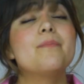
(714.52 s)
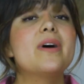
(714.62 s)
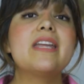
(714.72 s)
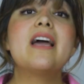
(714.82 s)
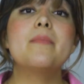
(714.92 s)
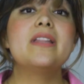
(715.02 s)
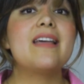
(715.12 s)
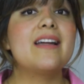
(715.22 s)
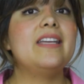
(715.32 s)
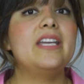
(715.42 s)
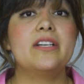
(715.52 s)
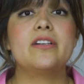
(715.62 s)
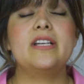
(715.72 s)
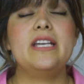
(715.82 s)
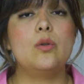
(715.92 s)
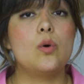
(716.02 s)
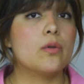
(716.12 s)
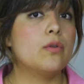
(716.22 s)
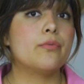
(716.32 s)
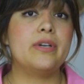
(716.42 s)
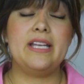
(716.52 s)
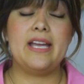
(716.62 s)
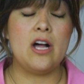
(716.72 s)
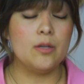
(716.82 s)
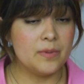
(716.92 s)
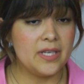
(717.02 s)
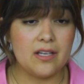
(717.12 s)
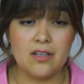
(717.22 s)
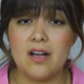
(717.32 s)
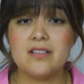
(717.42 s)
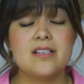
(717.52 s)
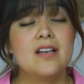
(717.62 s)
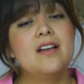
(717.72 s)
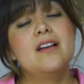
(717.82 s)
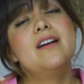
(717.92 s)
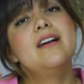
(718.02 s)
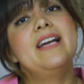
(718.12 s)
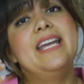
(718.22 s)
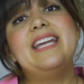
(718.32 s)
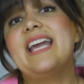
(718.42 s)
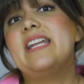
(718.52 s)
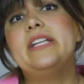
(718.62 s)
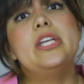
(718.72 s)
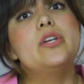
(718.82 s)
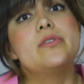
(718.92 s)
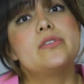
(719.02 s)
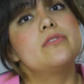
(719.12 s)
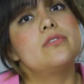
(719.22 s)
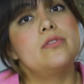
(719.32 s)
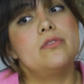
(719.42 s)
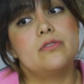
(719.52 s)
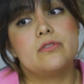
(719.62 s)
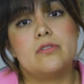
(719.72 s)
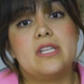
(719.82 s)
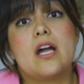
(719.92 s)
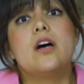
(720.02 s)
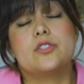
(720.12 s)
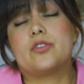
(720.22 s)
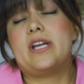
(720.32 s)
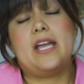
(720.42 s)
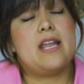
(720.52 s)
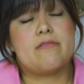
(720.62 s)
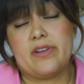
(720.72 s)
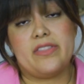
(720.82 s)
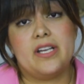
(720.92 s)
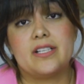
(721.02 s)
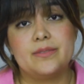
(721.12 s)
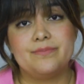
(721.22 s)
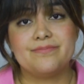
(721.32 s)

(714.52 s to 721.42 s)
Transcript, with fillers: But yeah, I mean, that year in Ordu really helped me a lot in getting used to, to the culture and everything.